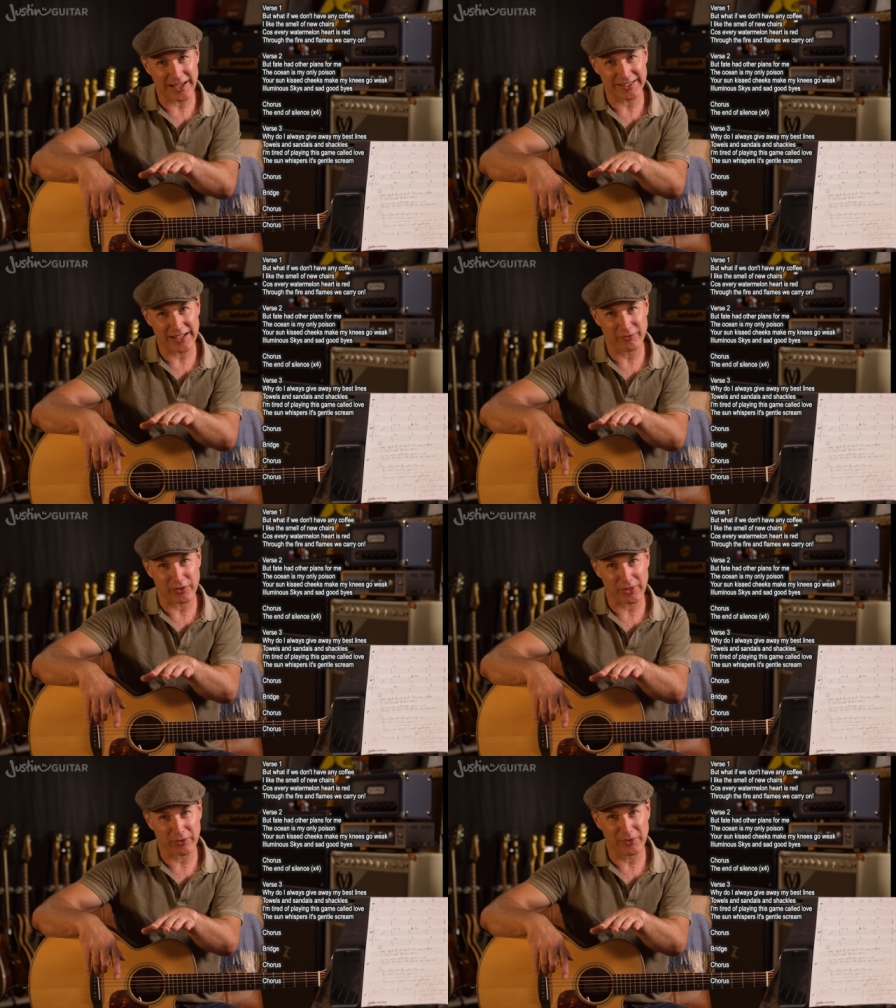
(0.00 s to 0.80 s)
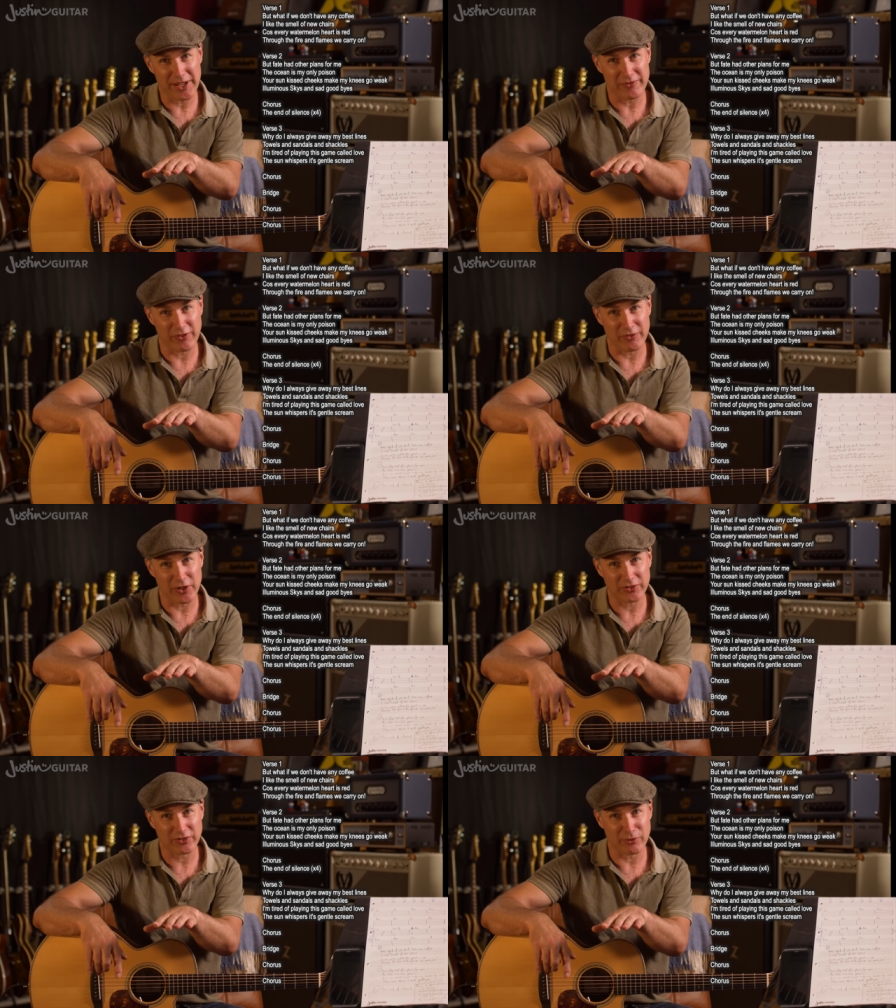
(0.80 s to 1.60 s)
down again for a three for
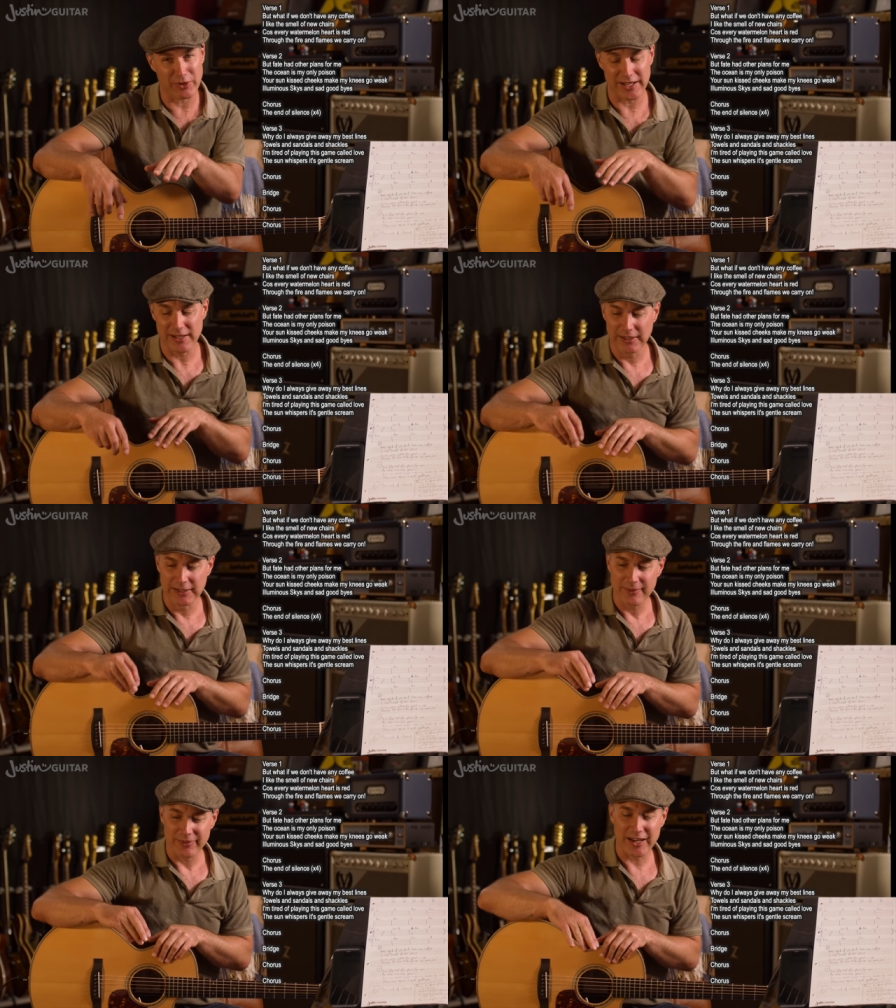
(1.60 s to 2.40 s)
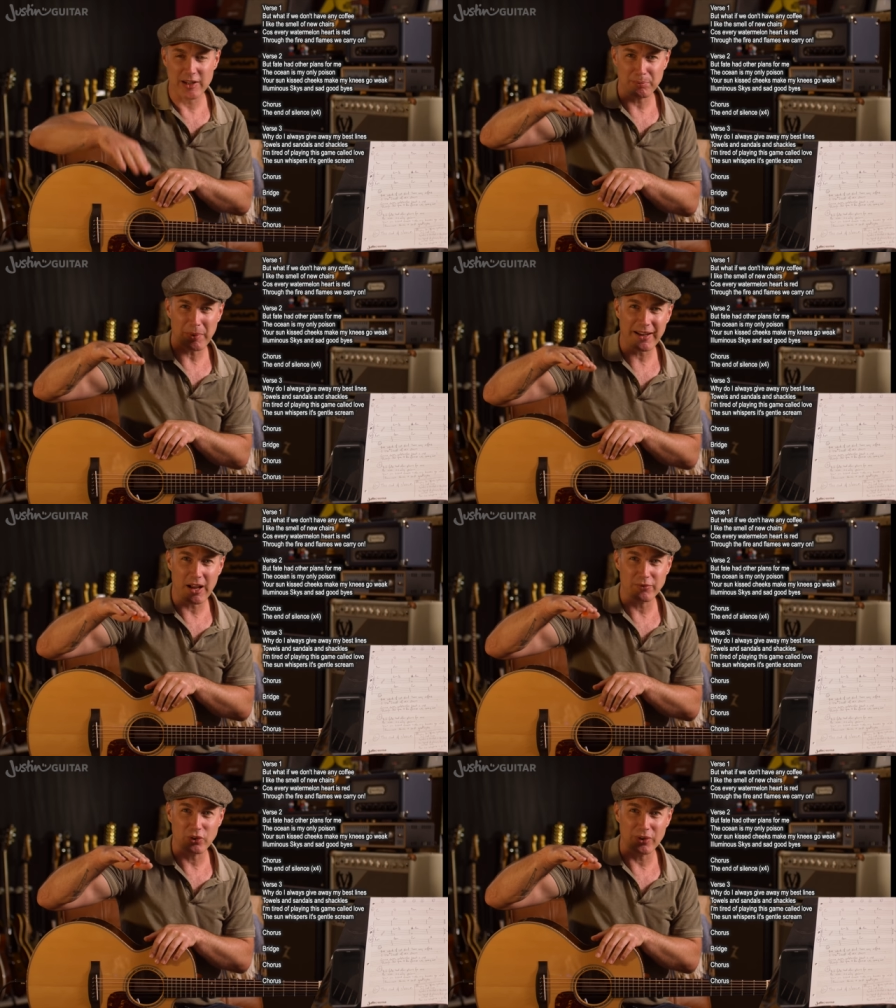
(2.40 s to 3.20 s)
verse three then it's back
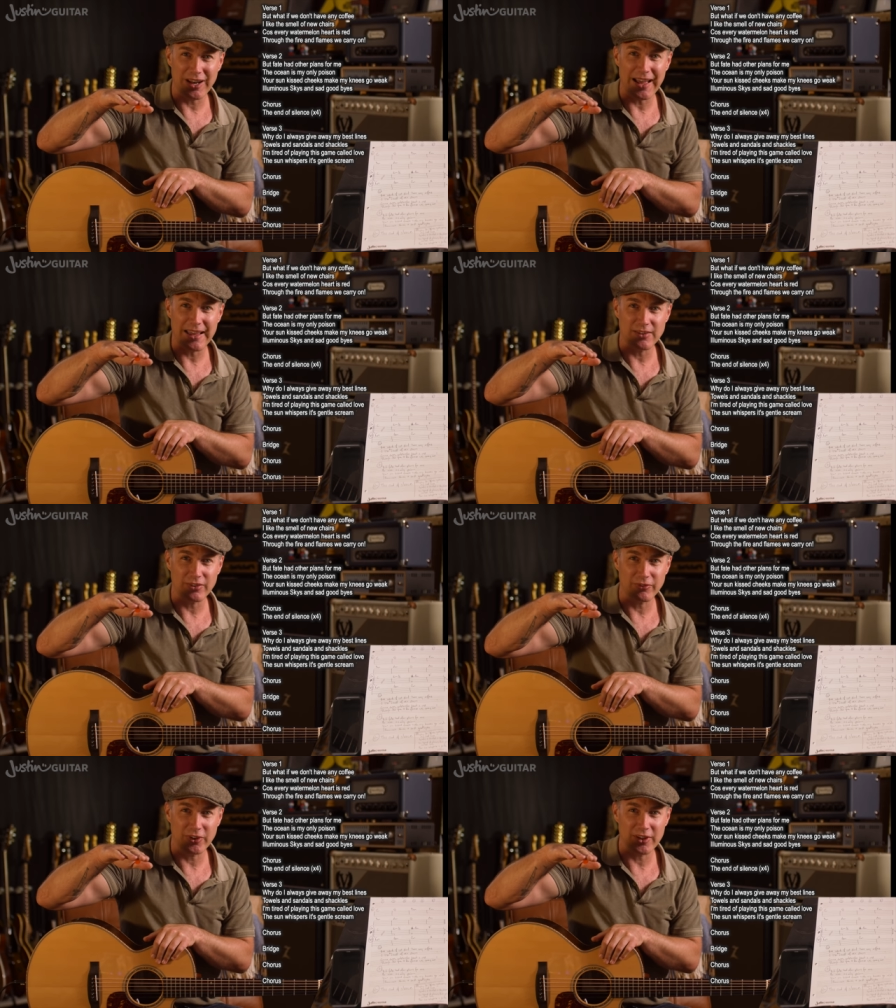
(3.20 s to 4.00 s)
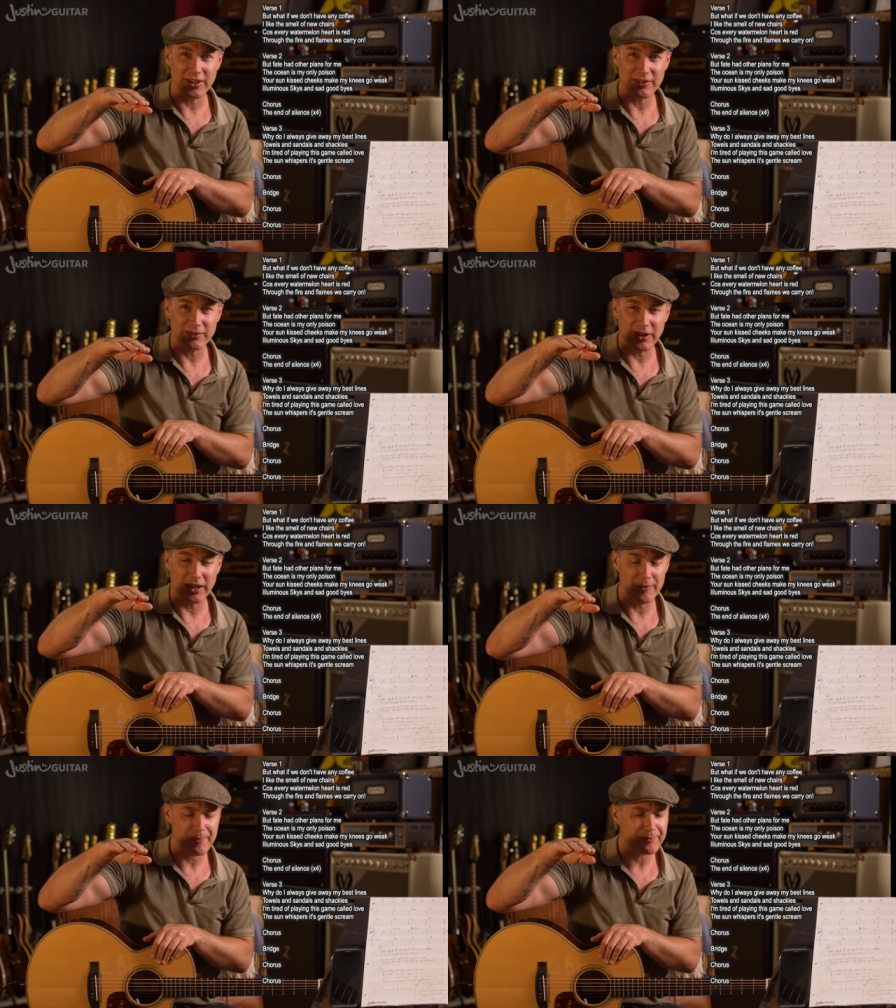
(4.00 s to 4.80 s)
up to an eight for the
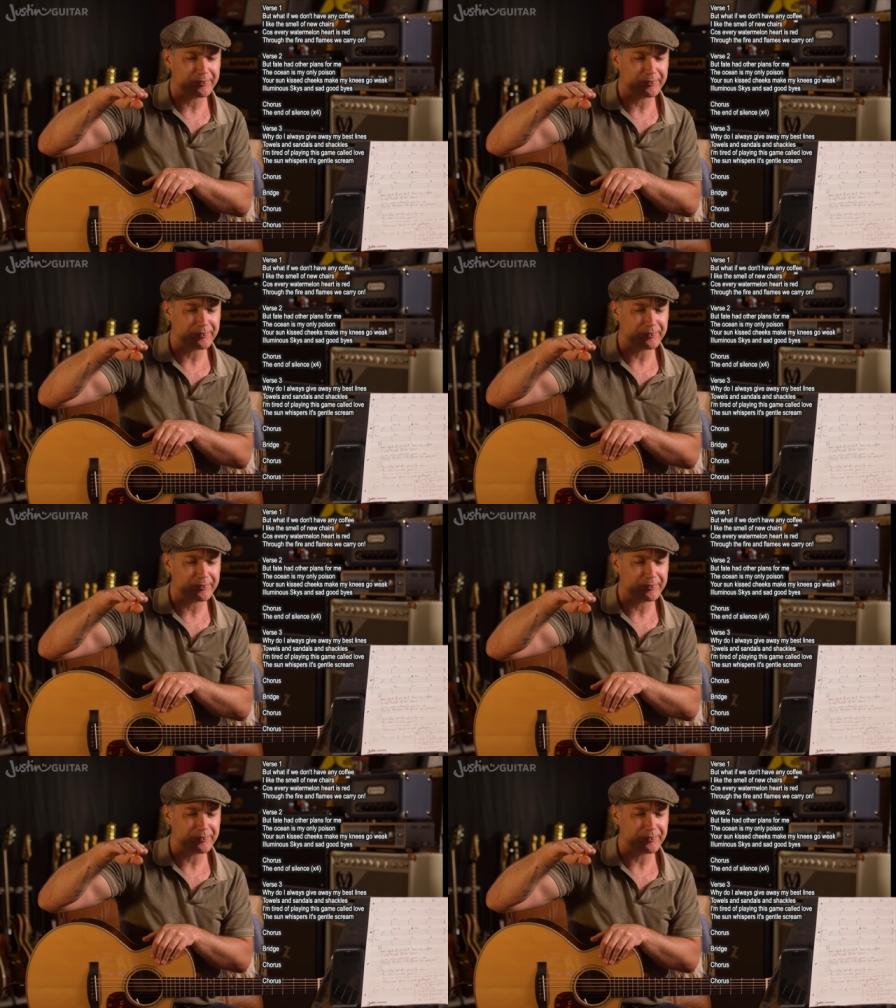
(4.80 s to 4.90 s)
uh,